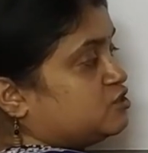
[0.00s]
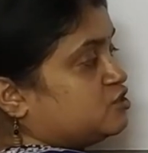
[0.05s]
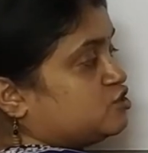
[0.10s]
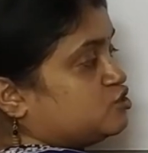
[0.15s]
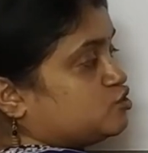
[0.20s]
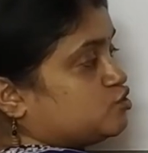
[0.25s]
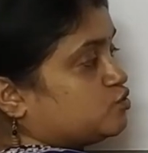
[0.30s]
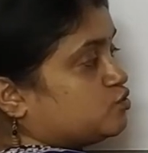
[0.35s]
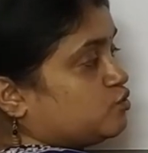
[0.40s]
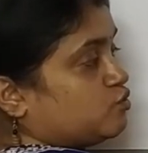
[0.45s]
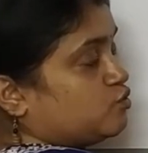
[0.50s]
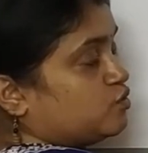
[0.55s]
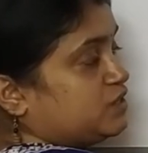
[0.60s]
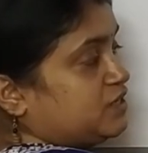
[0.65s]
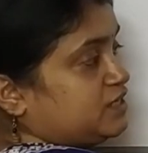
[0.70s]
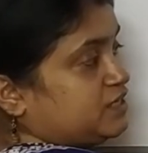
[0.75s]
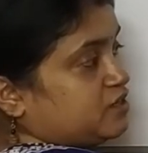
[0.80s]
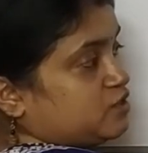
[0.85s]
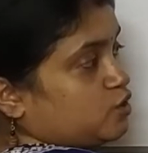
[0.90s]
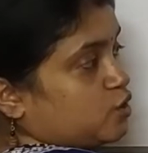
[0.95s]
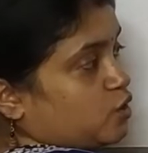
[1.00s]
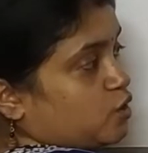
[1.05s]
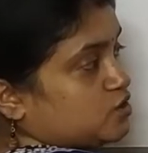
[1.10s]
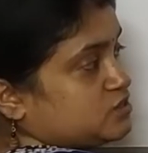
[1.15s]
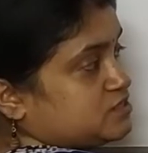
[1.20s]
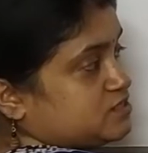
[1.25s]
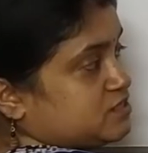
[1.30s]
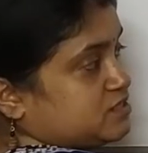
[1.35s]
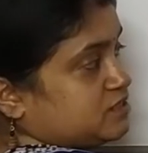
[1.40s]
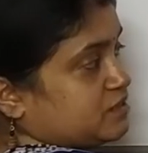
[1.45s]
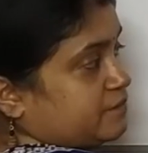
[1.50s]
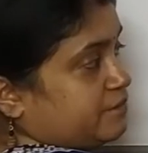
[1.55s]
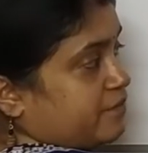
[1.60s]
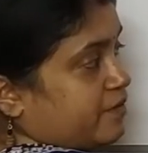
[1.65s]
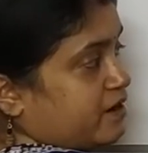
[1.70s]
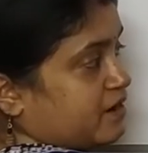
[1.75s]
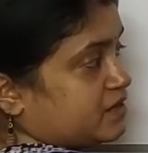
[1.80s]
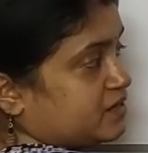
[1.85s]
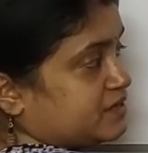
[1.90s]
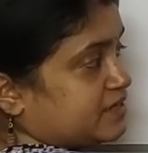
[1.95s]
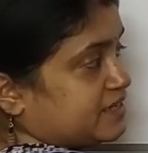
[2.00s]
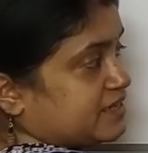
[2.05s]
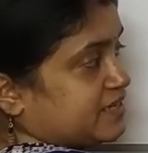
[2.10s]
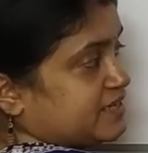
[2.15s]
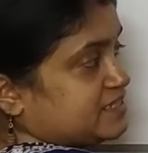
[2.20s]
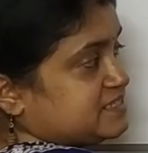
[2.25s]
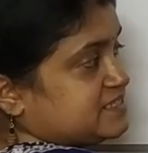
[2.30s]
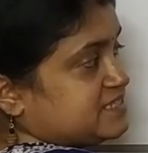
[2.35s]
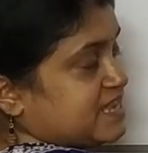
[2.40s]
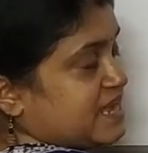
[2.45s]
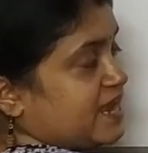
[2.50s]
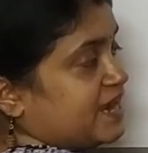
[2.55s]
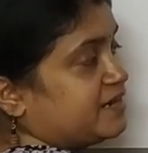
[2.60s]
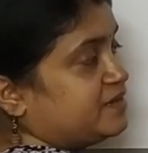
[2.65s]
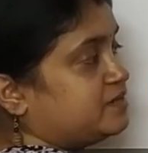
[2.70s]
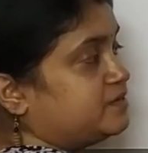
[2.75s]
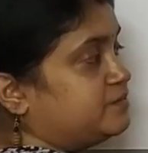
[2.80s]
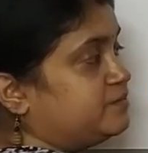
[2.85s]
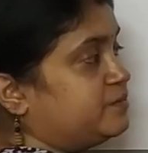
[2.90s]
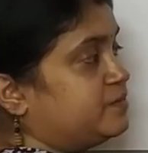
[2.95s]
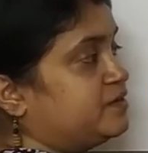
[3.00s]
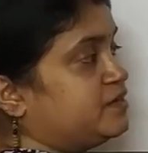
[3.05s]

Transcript: So only the cos theta part they gets add up,